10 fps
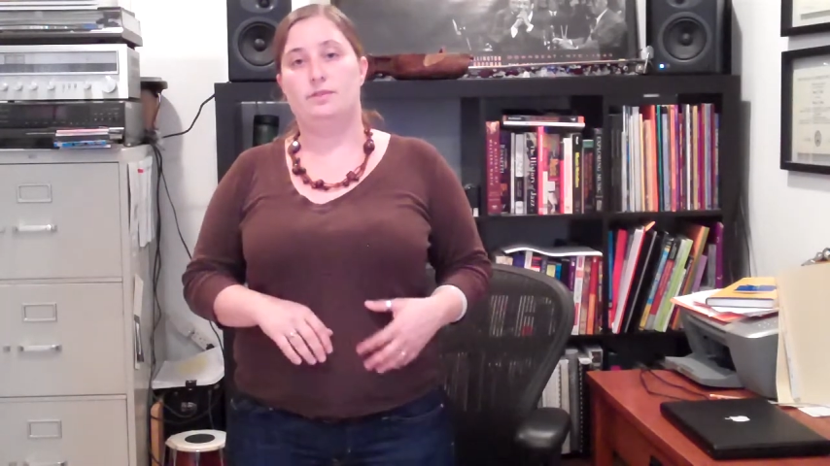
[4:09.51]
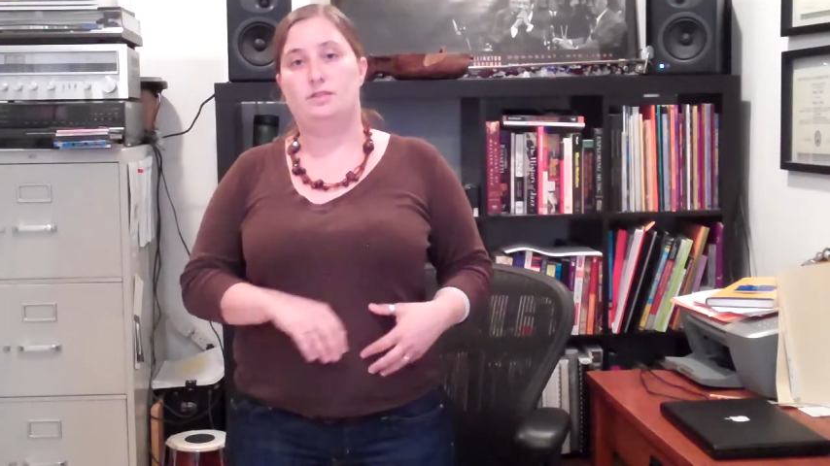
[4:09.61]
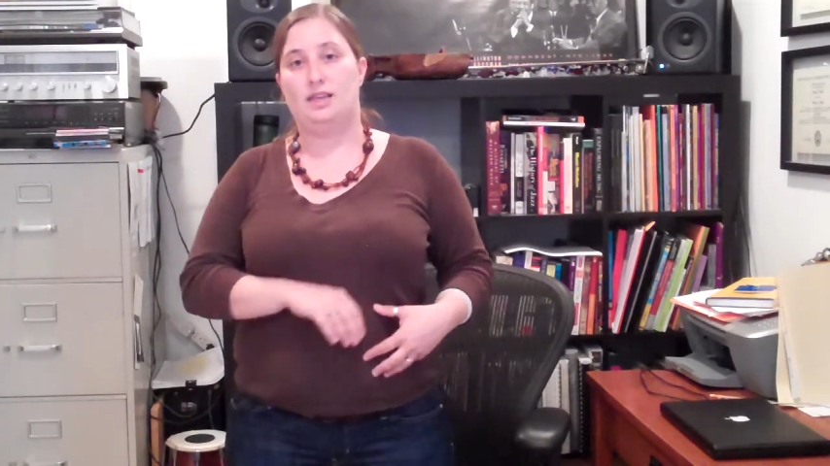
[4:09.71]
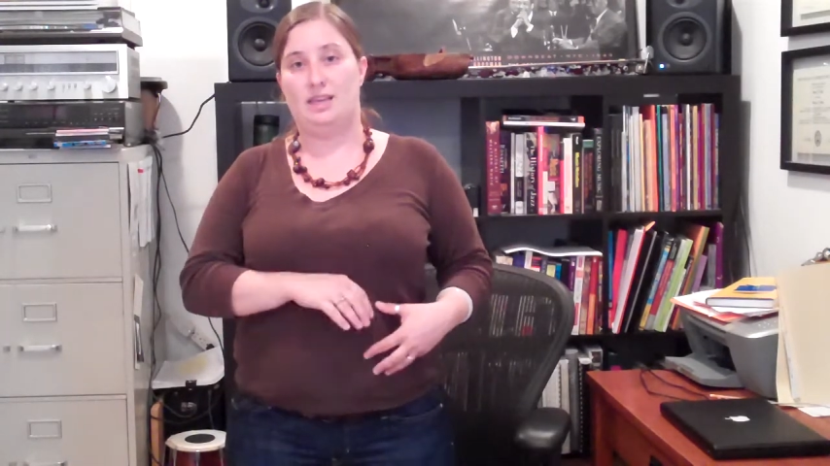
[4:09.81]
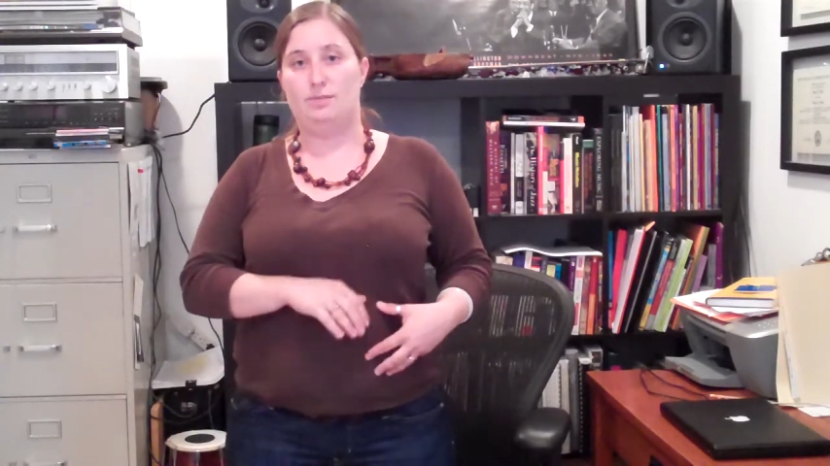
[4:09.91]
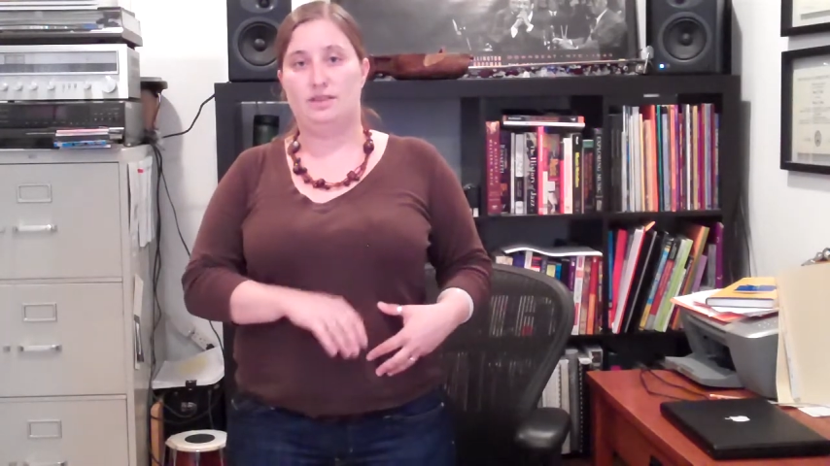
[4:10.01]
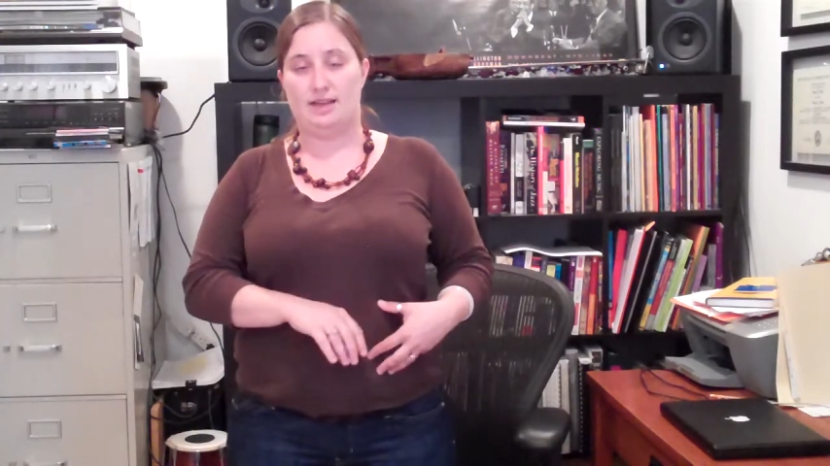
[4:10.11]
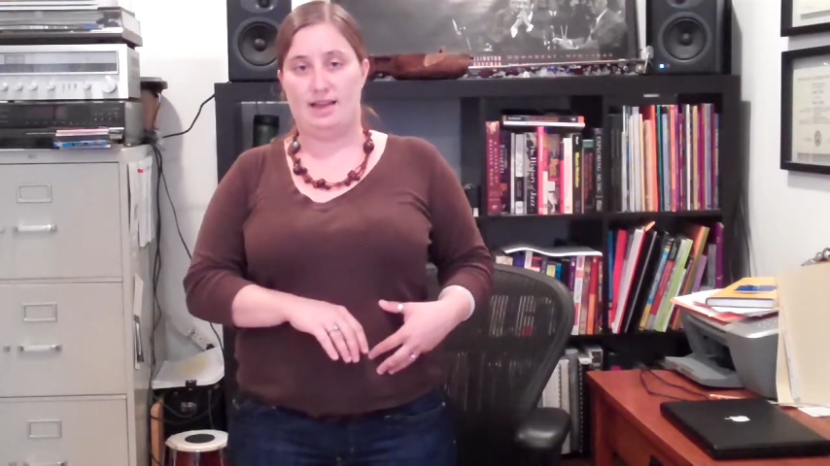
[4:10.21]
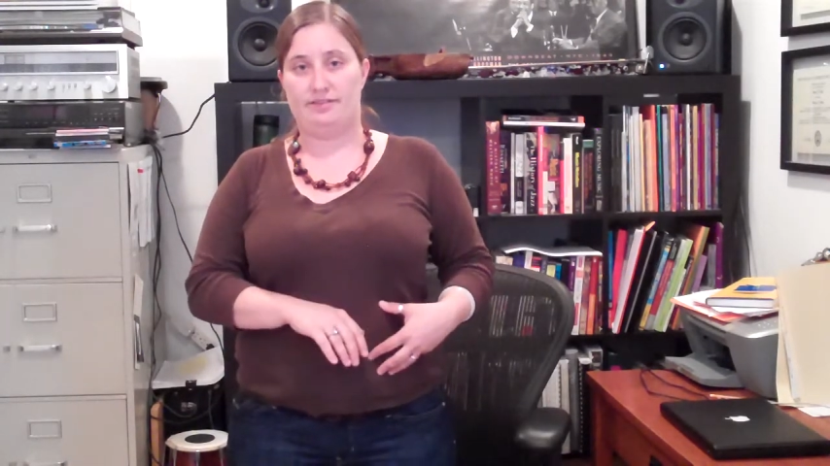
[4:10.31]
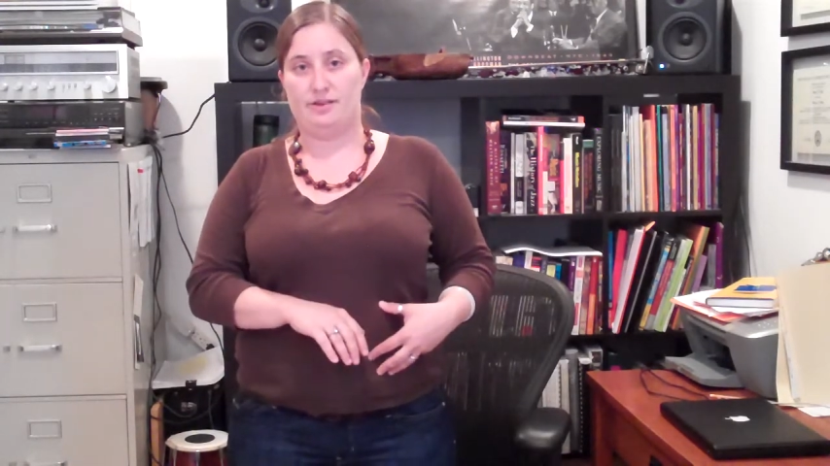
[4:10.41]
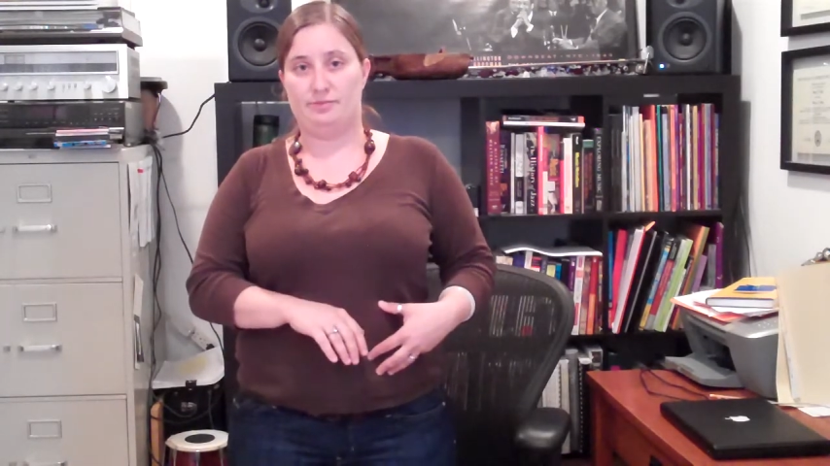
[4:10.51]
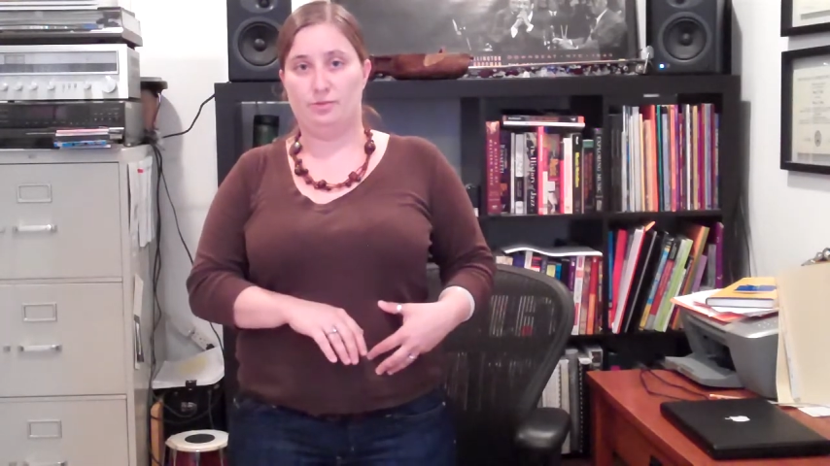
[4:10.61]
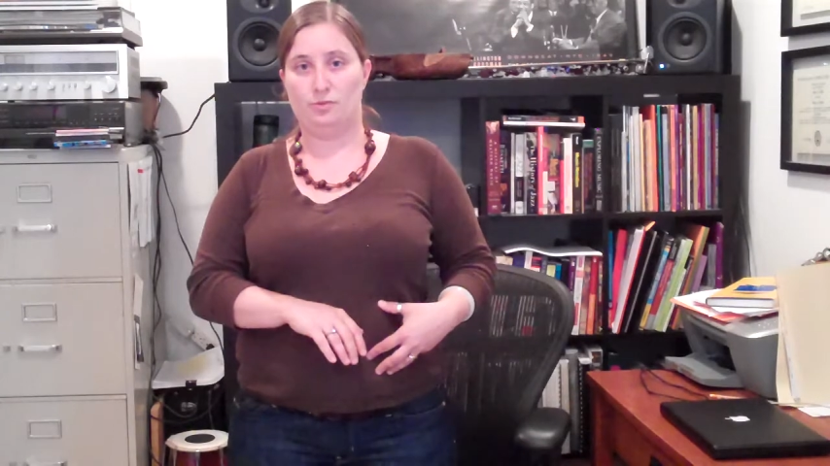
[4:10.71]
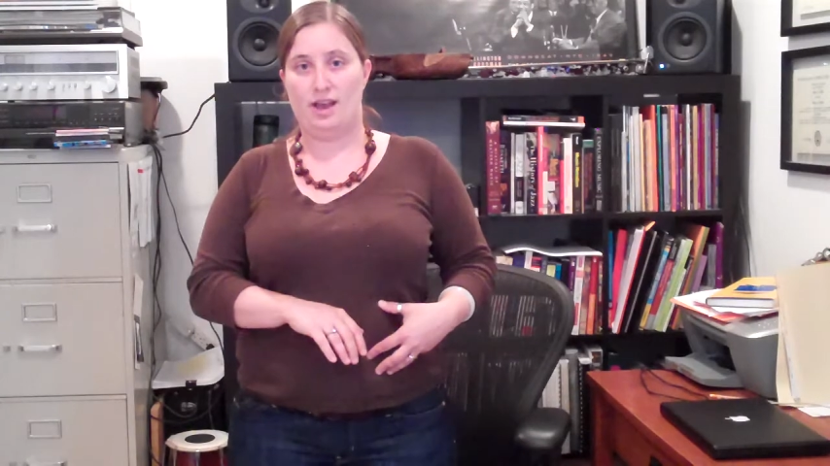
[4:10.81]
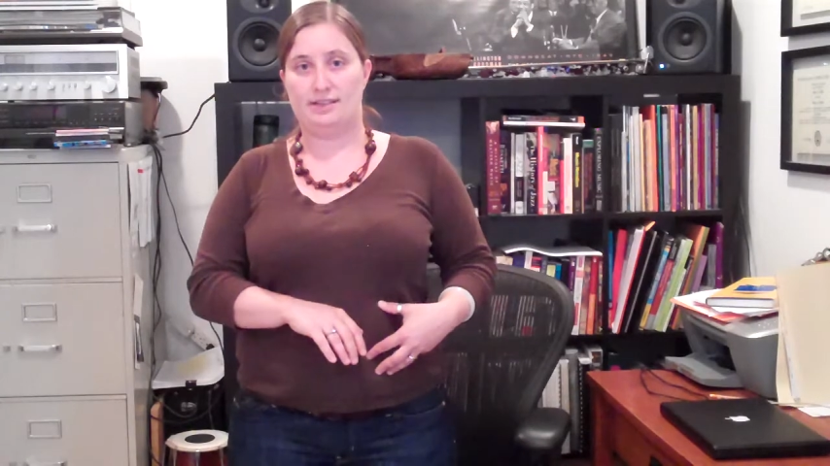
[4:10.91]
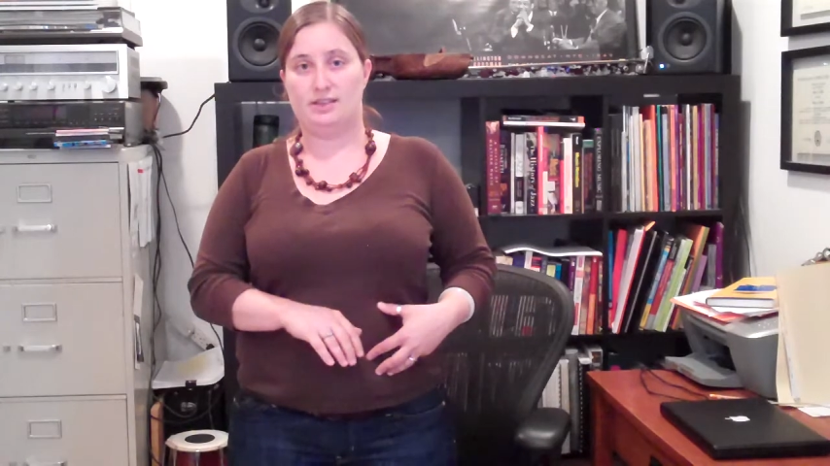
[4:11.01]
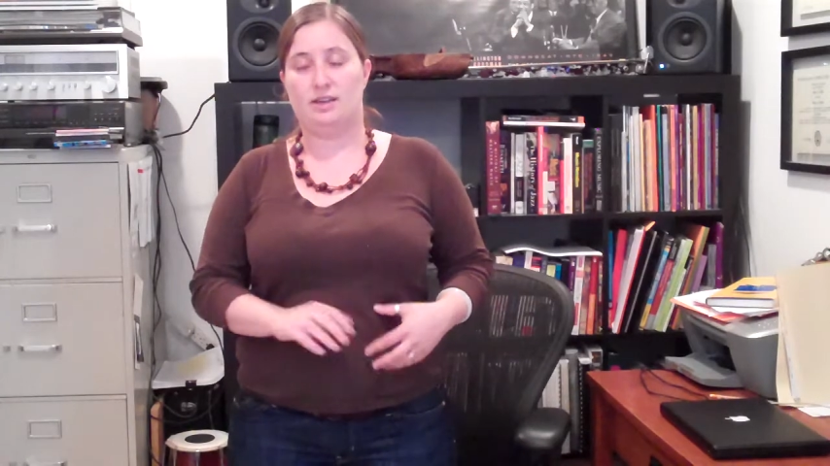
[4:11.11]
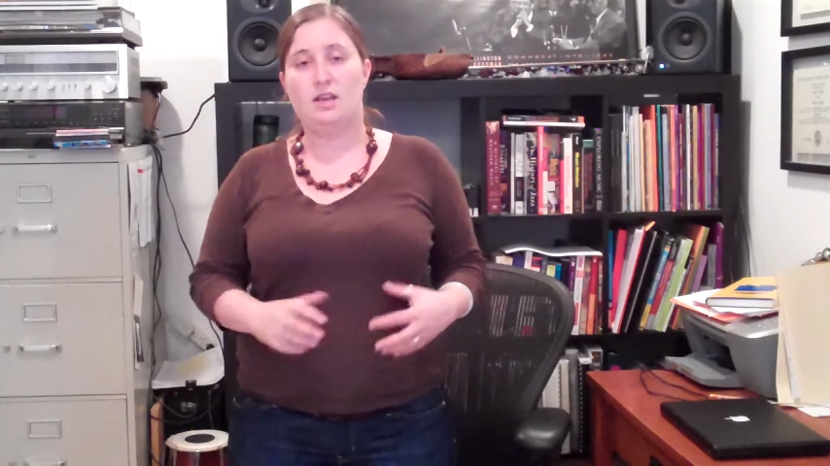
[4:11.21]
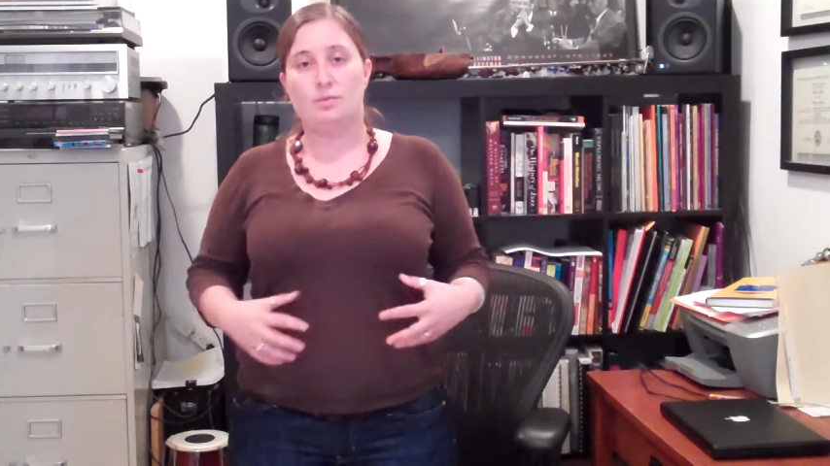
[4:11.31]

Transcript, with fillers: to keep the diaphragm from rising,